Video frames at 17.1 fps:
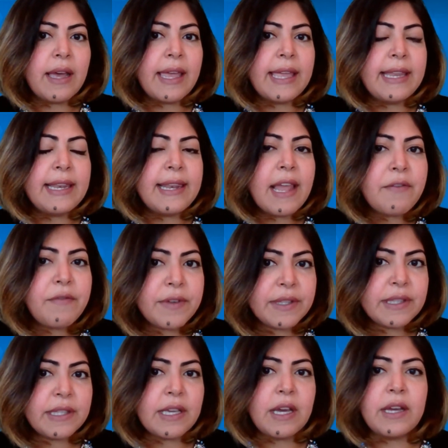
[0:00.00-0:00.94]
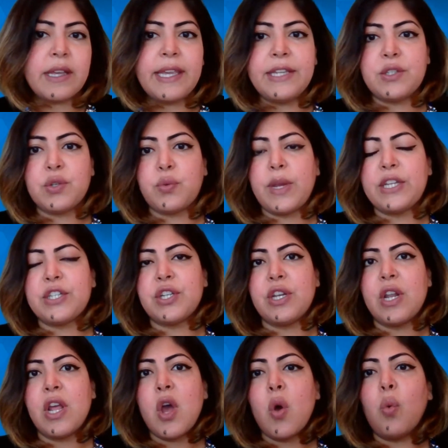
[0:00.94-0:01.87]
11th
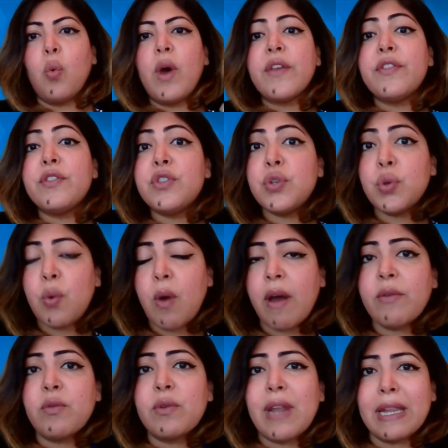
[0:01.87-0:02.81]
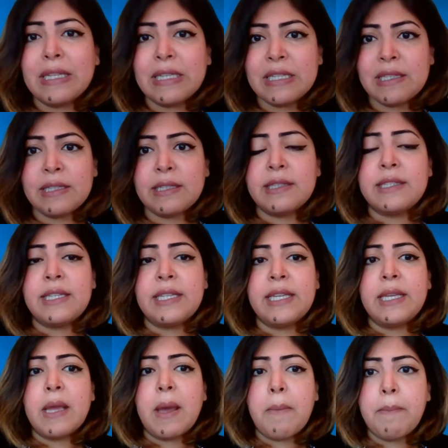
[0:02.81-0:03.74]
iteration, worth
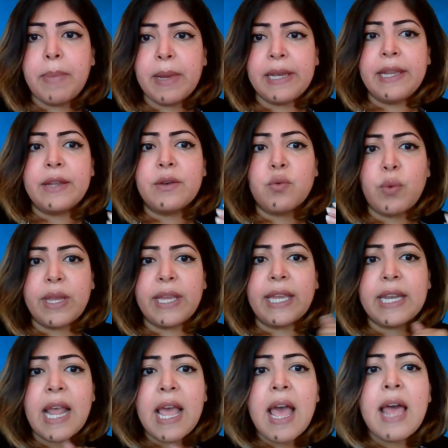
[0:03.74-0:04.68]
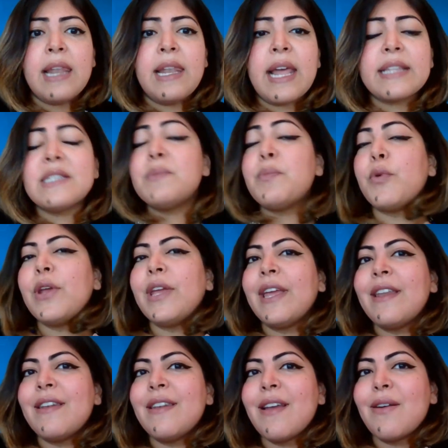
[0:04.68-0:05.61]
260 billion ringgit. Let's bring
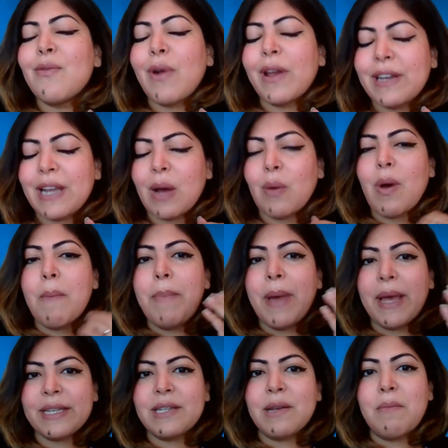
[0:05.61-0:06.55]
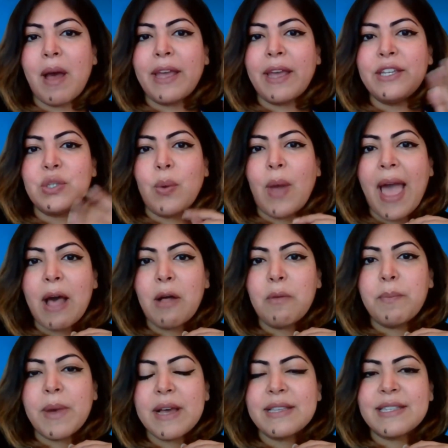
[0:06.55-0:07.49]
in right now a better mind to help
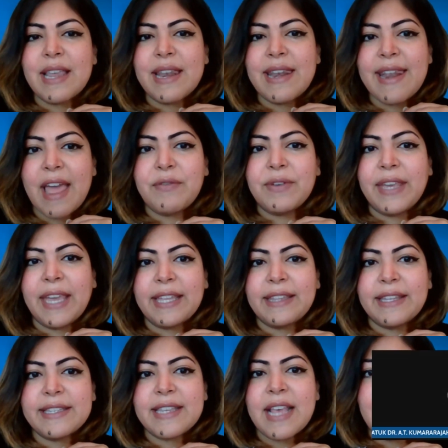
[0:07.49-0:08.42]
us navigate this.